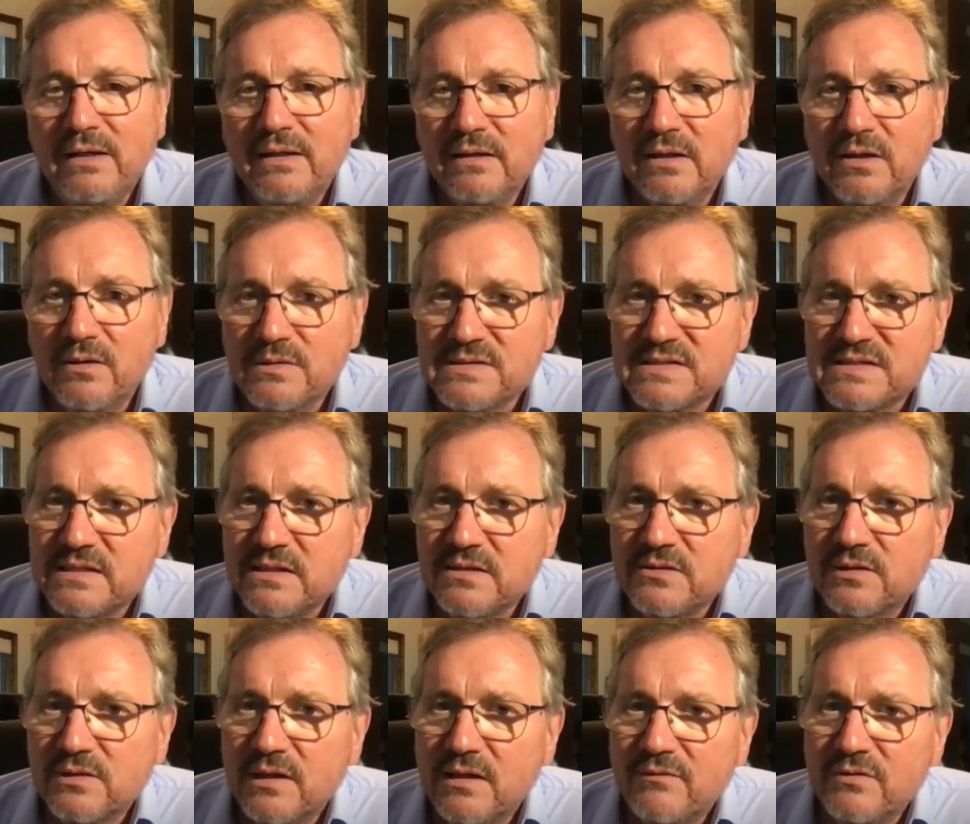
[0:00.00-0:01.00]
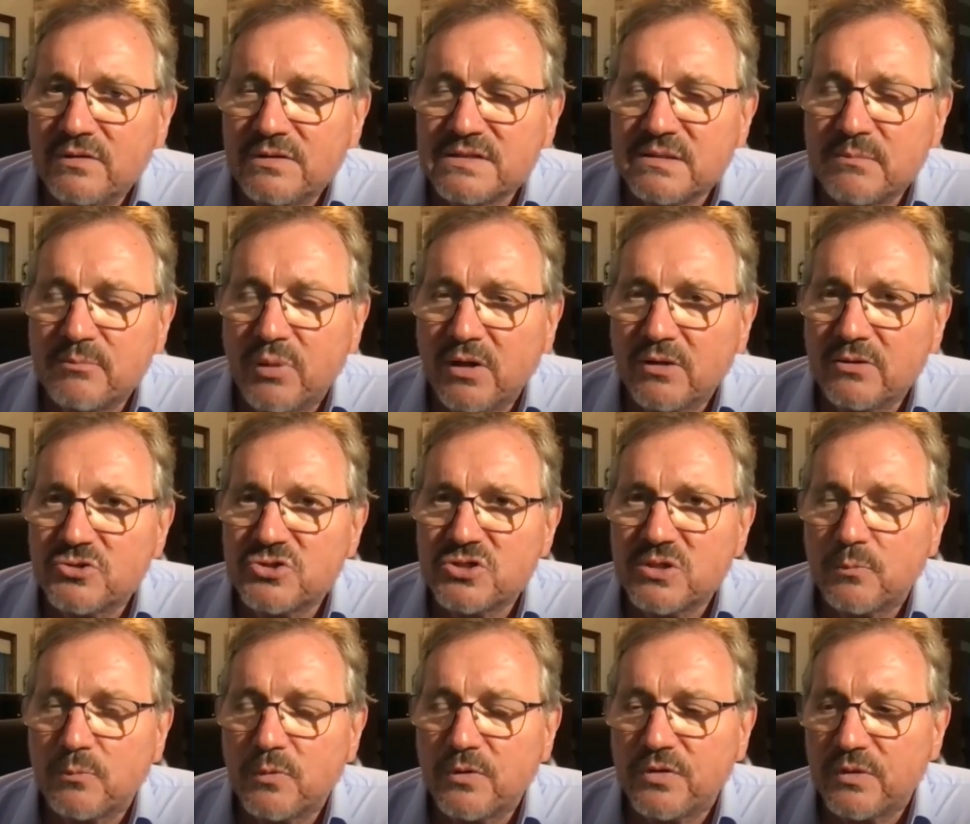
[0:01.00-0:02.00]
you know in senior levels in
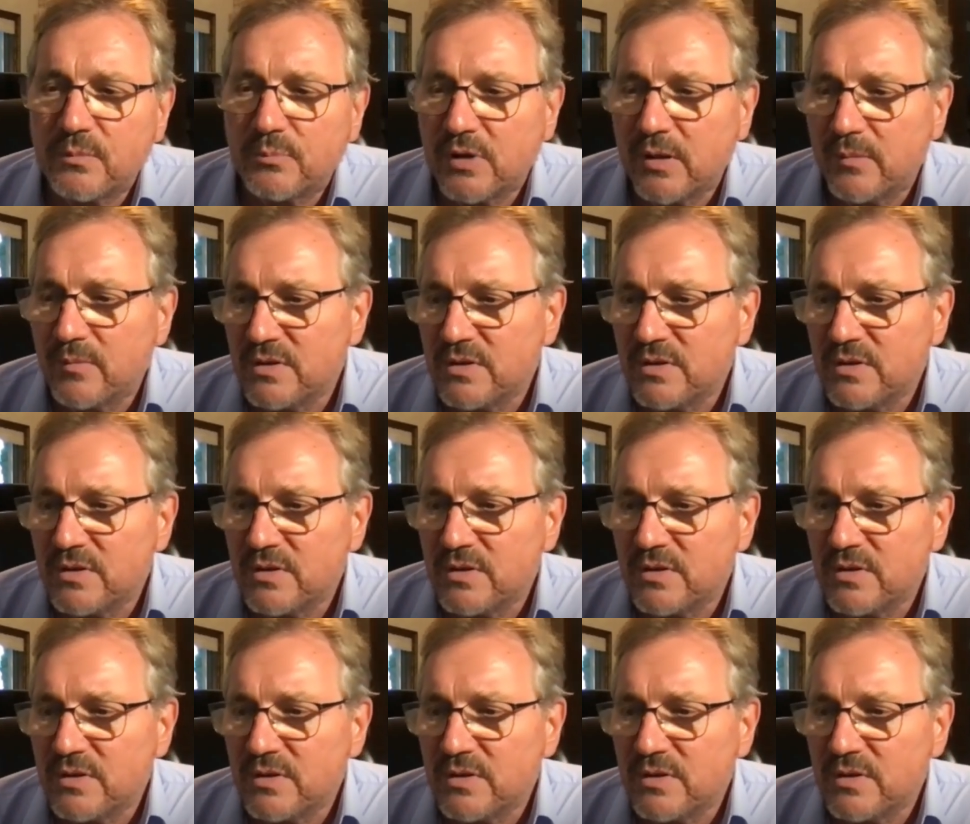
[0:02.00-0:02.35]
partnership with the Prime